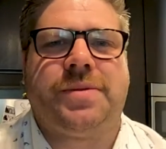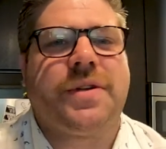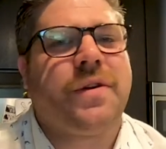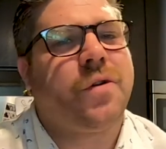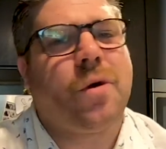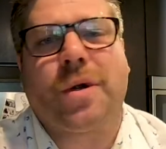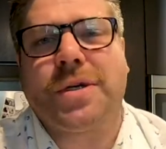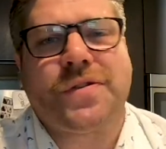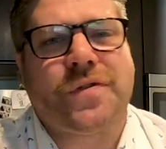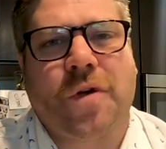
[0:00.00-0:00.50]
And of
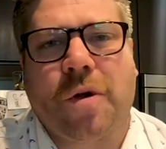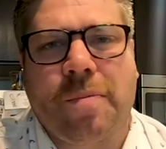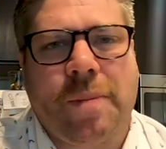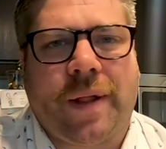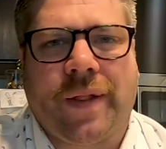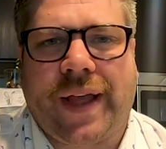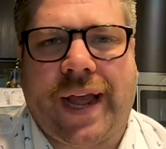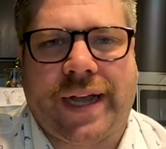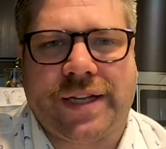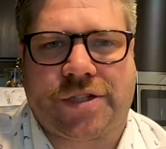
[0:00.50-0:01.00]
course, Full
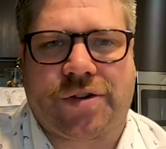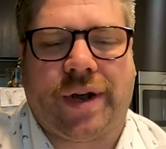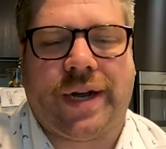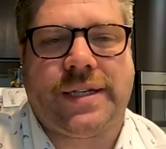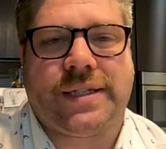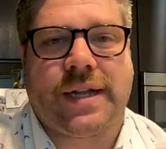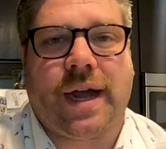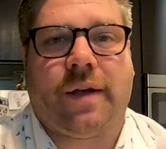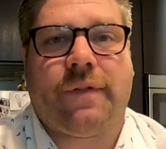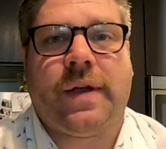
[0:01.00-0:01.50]
Belly has great
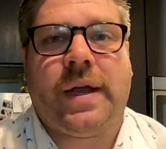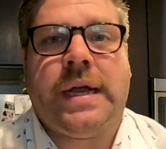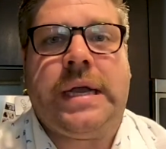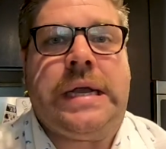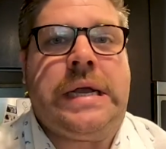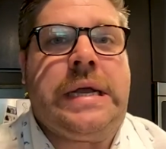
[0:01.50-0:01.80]
stuff.